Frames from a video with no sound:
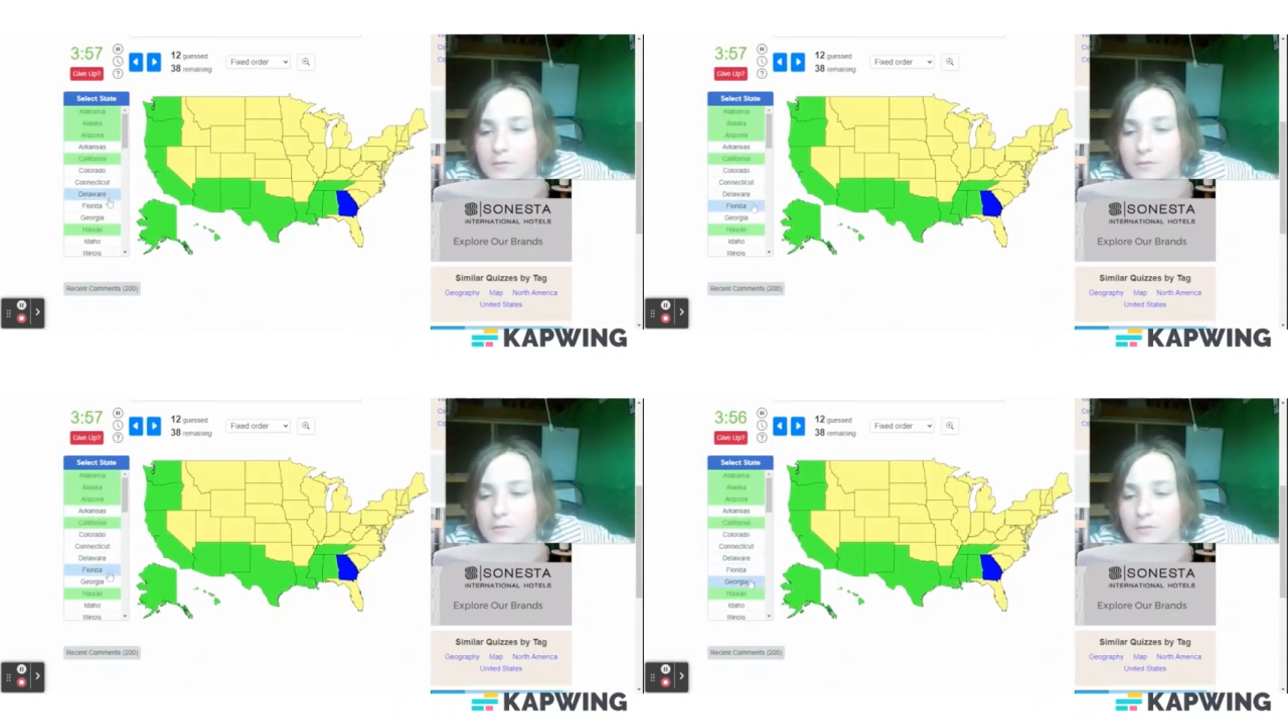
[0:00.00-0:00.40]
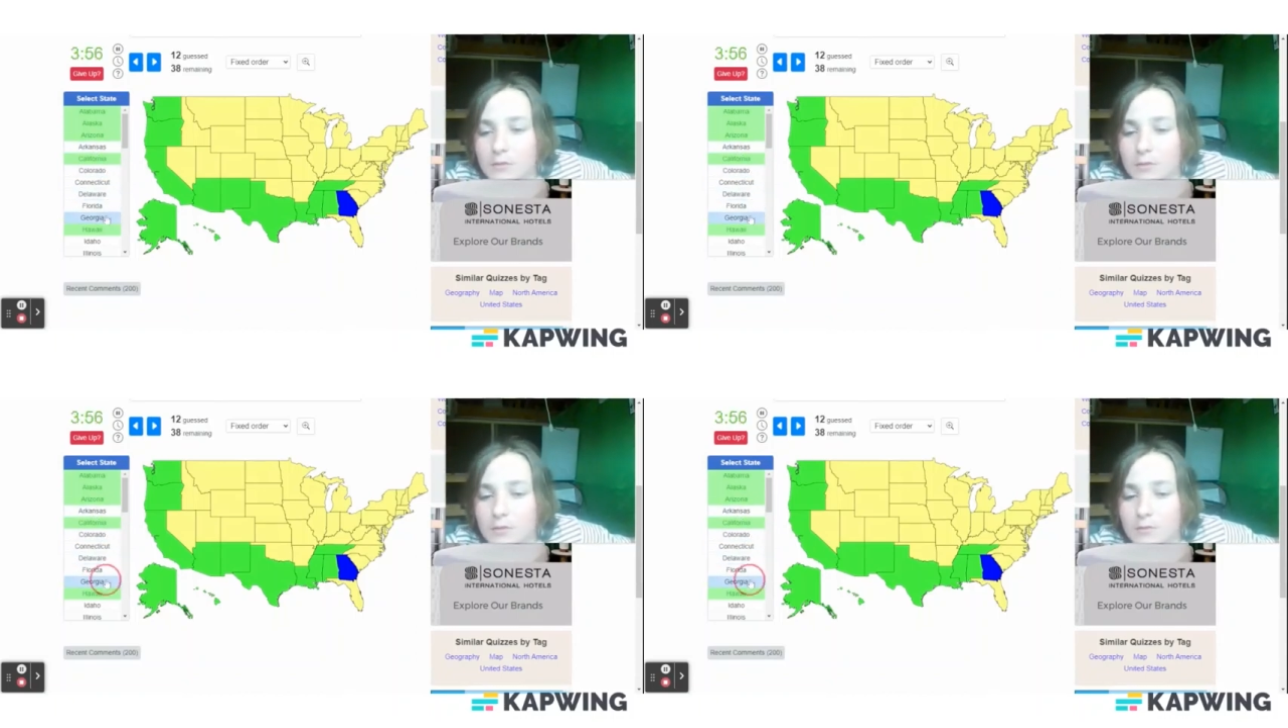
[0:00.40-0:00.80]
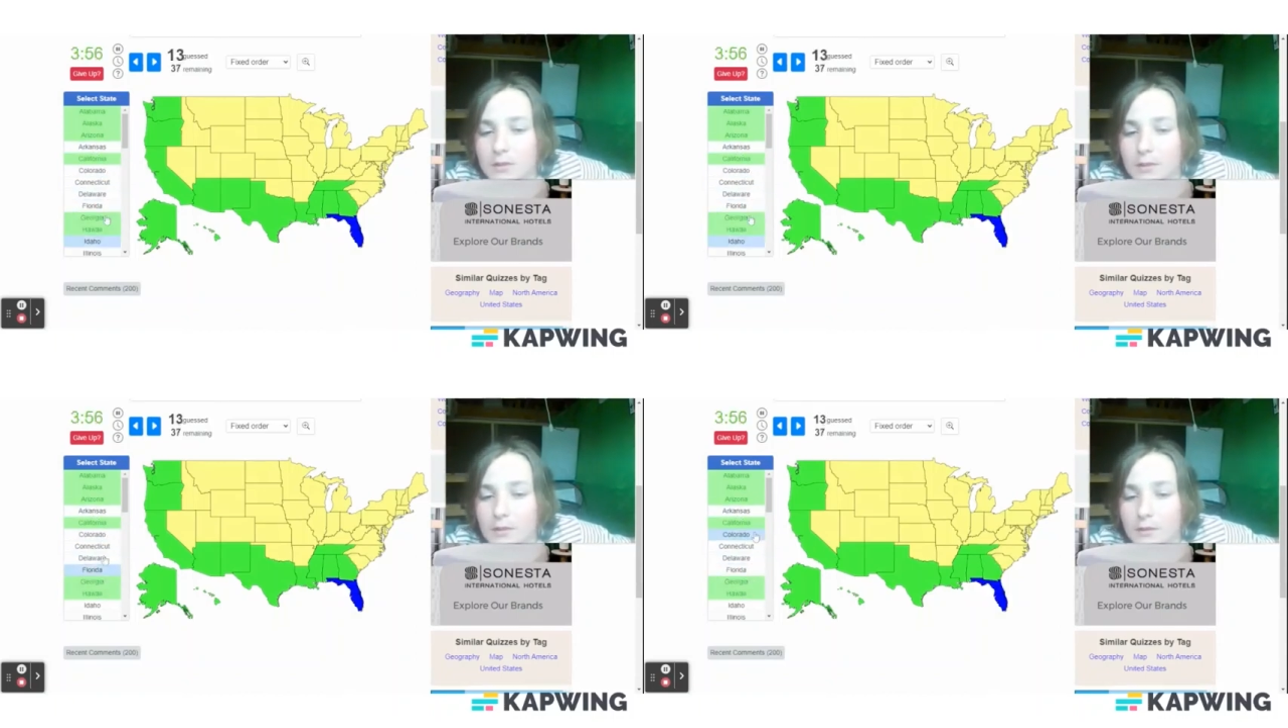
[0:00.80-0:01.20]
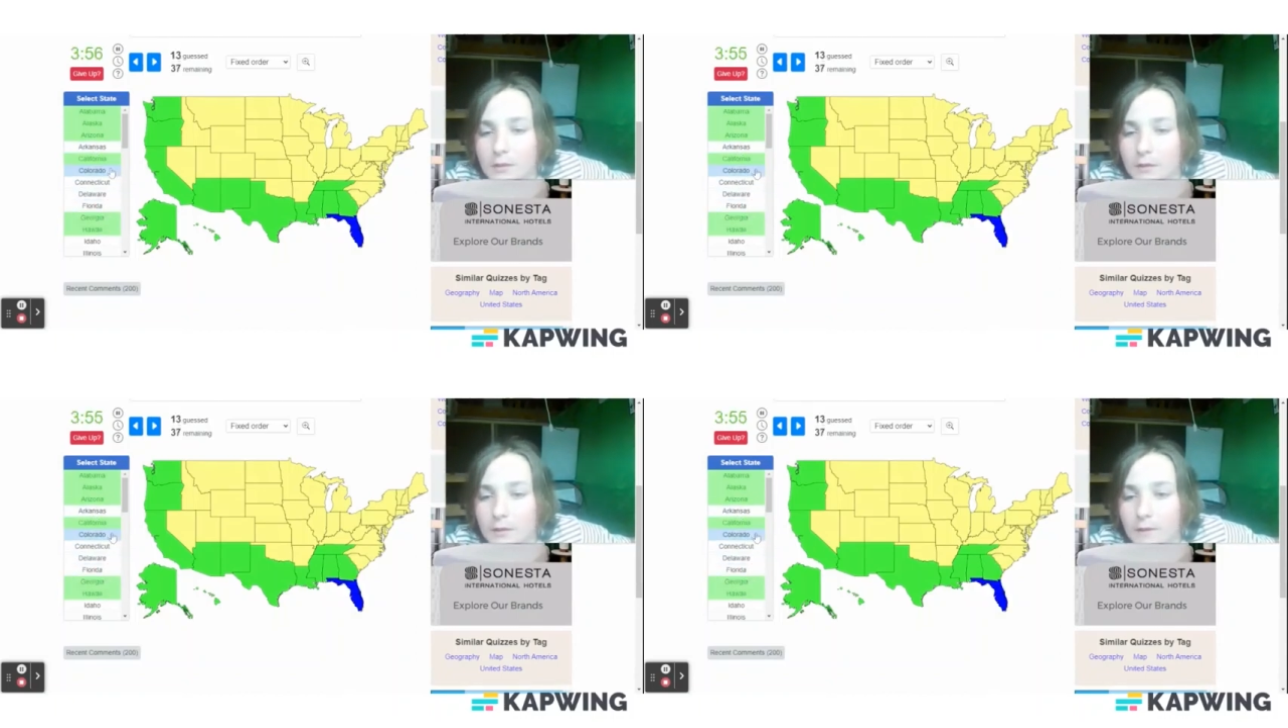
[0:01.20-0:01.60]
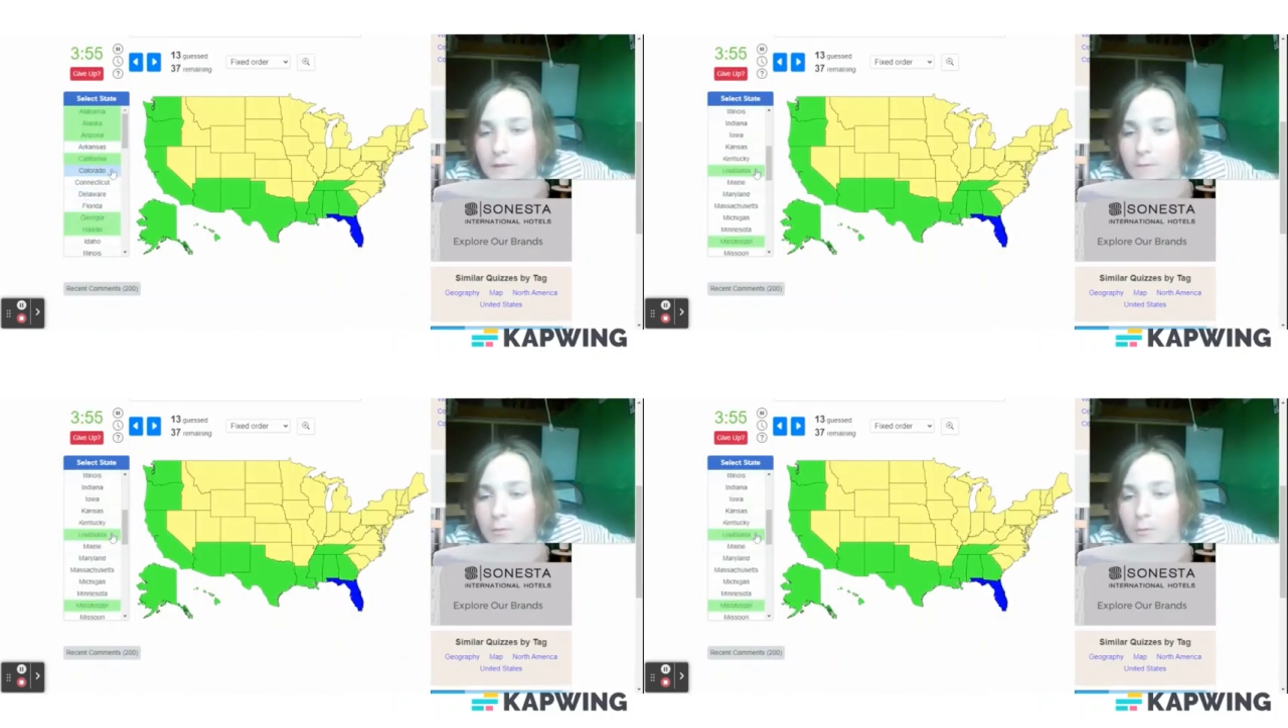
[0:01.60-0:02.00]
Florida, right there.
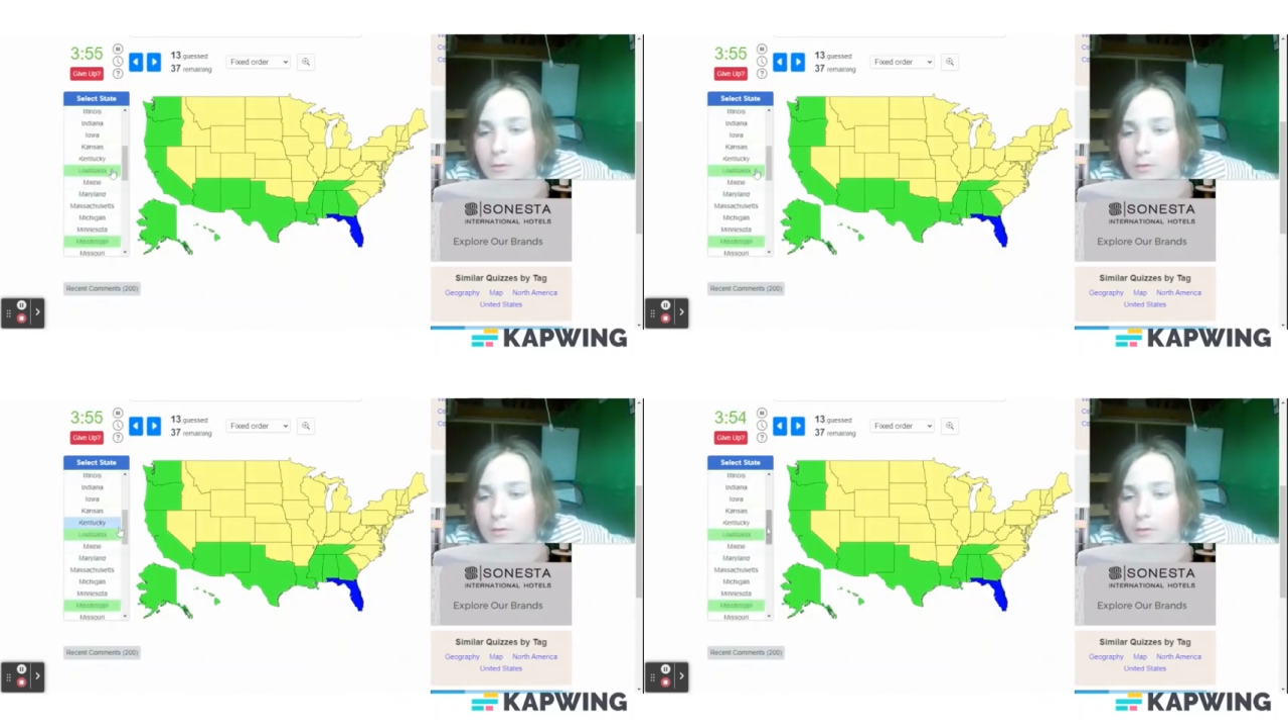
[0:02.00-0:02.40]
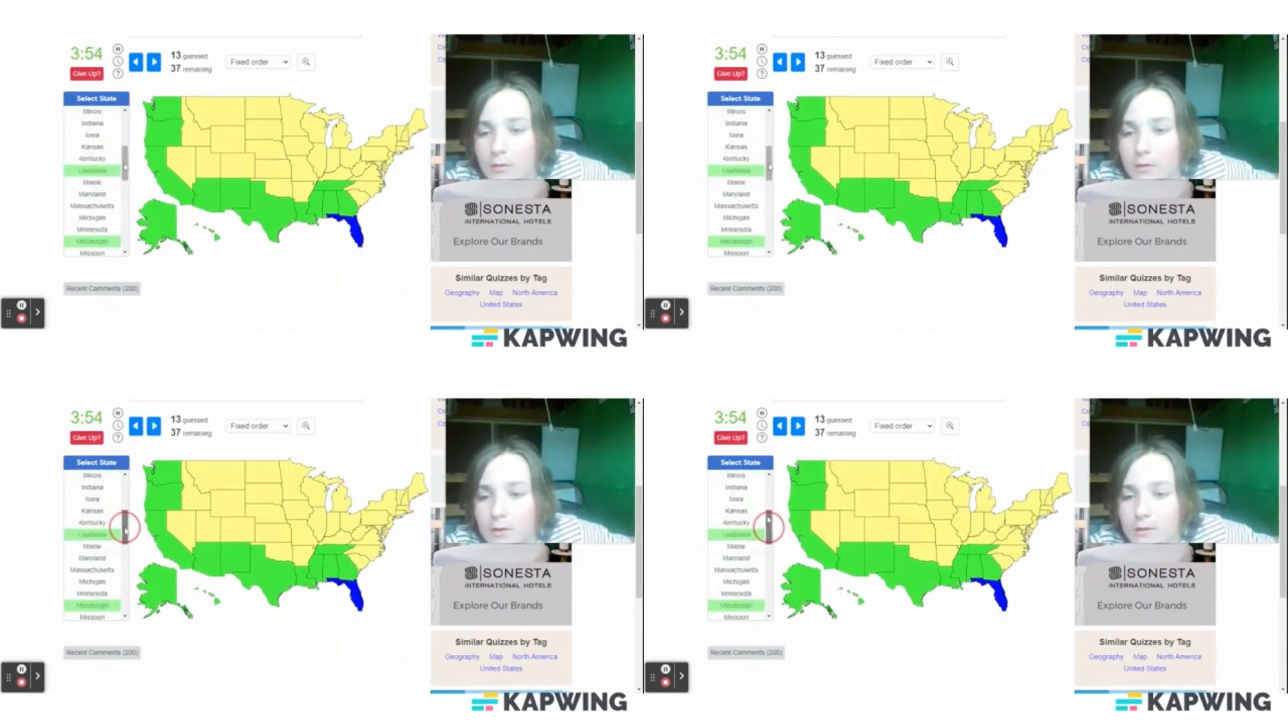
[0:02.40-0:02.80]
Florida.